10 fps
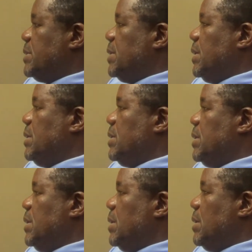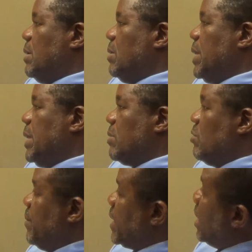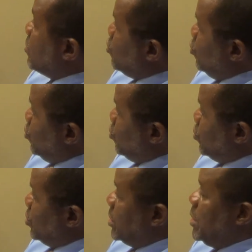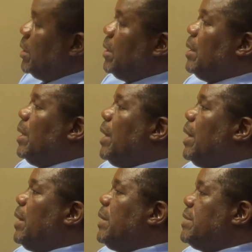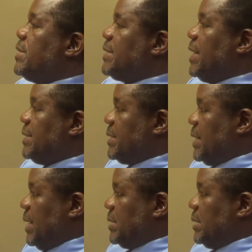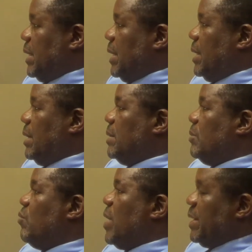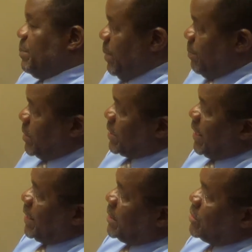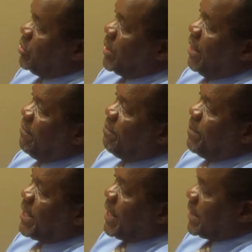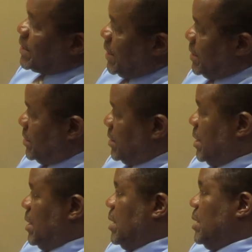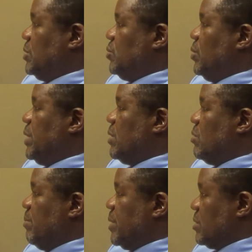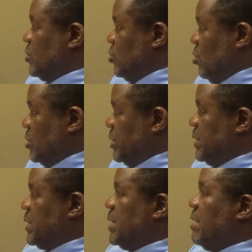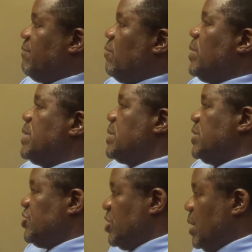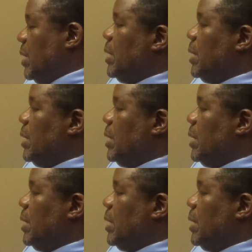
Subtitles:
the economic outlook, in the sense that white people tended to have better access to economic resources and therefore were richer,